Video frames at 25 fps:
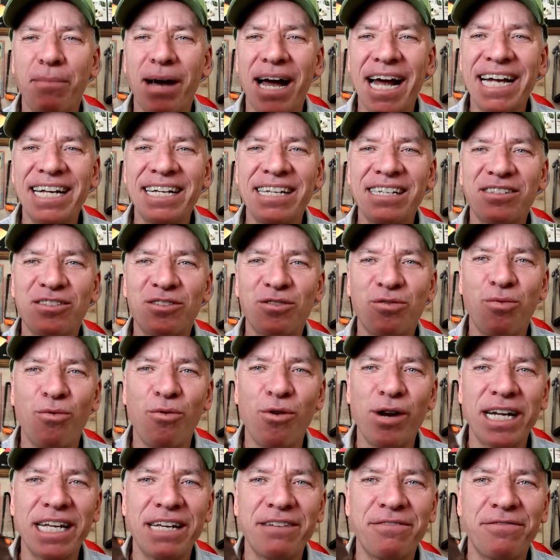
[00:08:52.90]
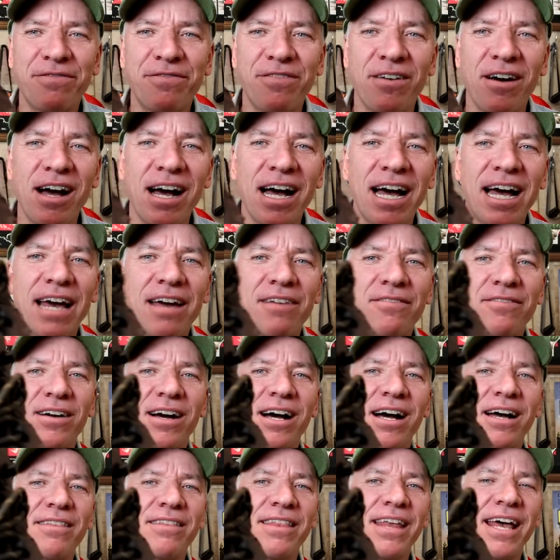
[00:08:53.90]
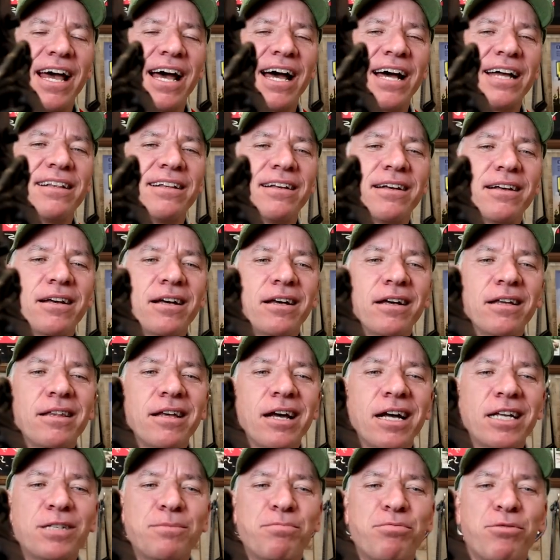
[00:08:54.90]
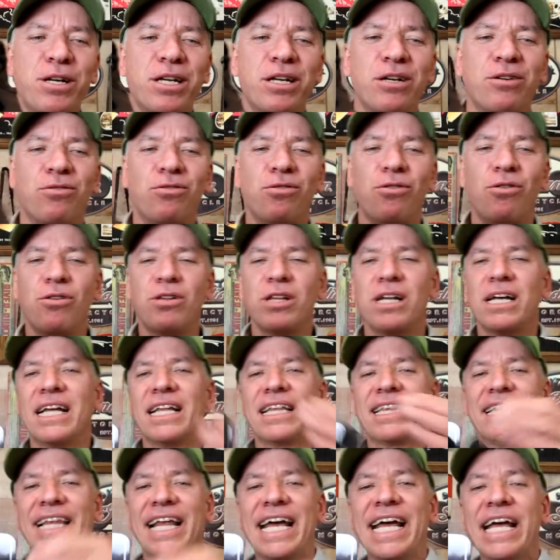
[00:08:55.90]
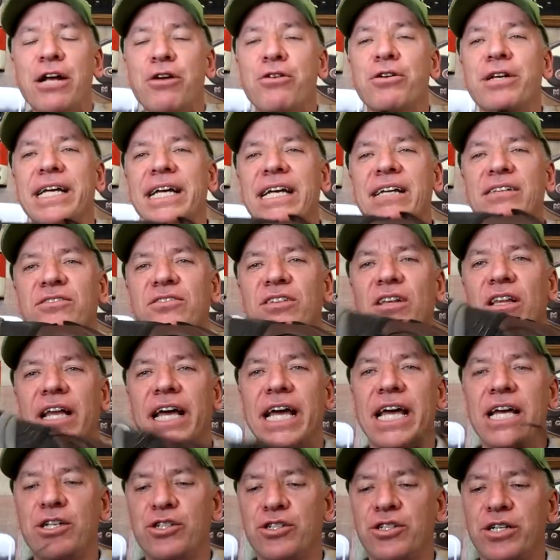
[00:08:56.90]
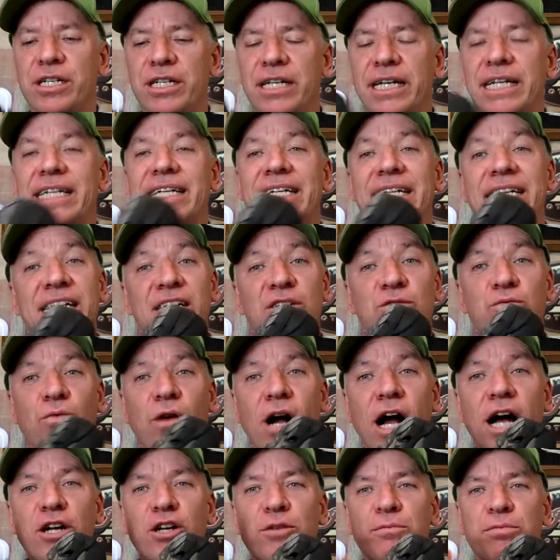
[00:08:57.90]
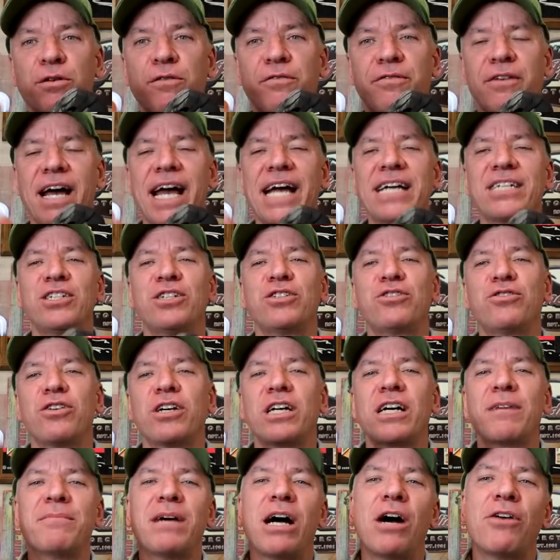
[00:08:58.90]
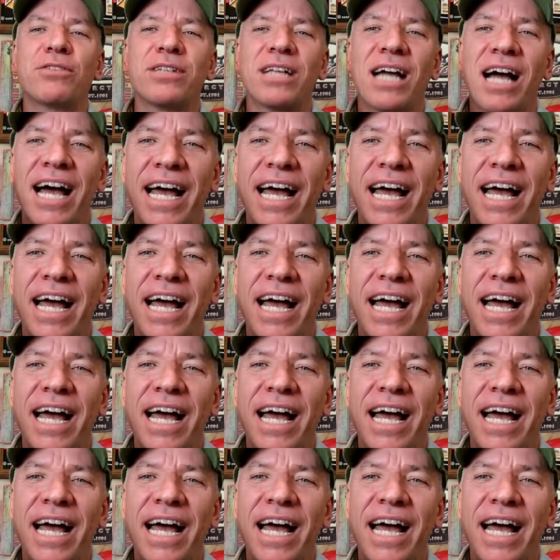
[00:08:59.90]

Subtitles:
minus 25 on that. That's pretty cool. Layered insulation, it is waterproof. I actually took them out and